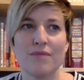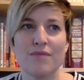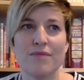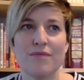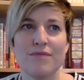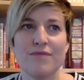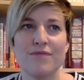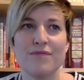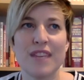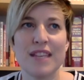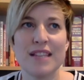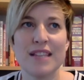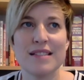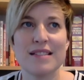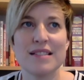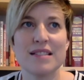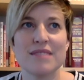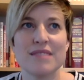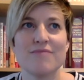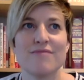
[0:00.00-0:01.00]
face
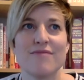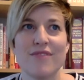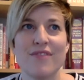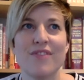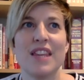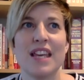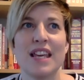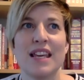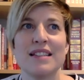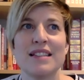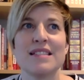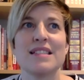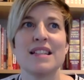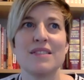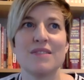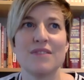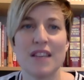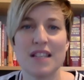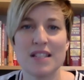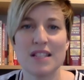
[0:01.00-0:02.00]
things and
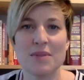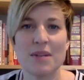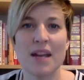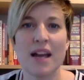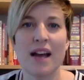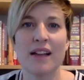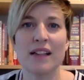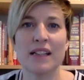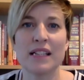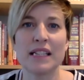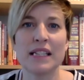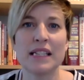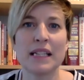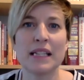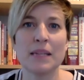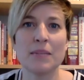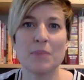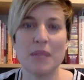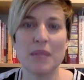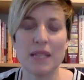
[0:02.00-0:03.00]
face reality
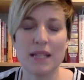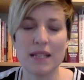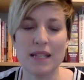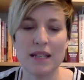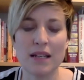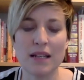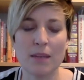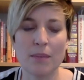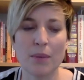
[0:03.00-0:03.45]
and be